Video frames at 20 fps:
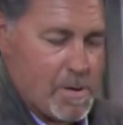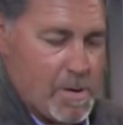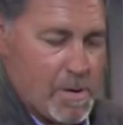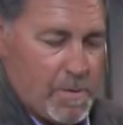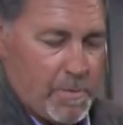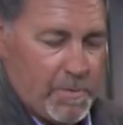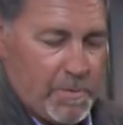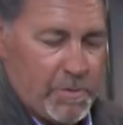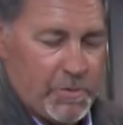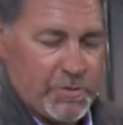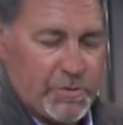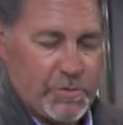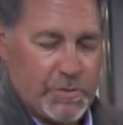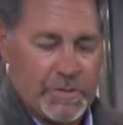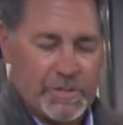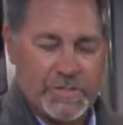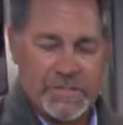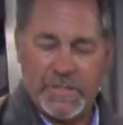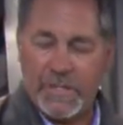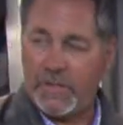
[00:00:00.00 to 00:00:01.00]
and there's your
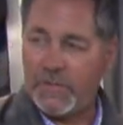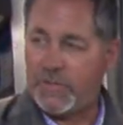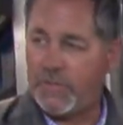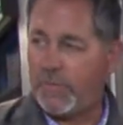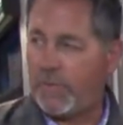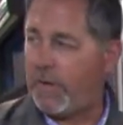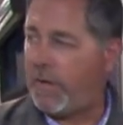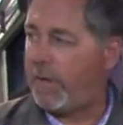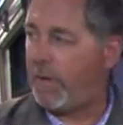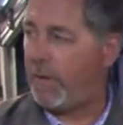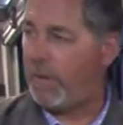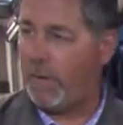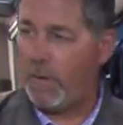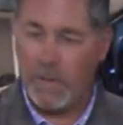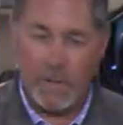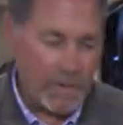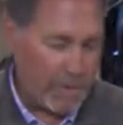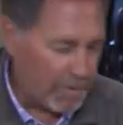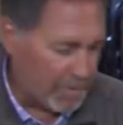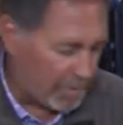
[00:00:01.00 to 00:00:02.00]
extension right here.
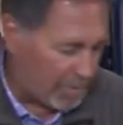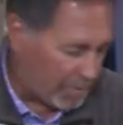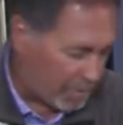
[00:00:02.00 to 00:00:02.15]
Now that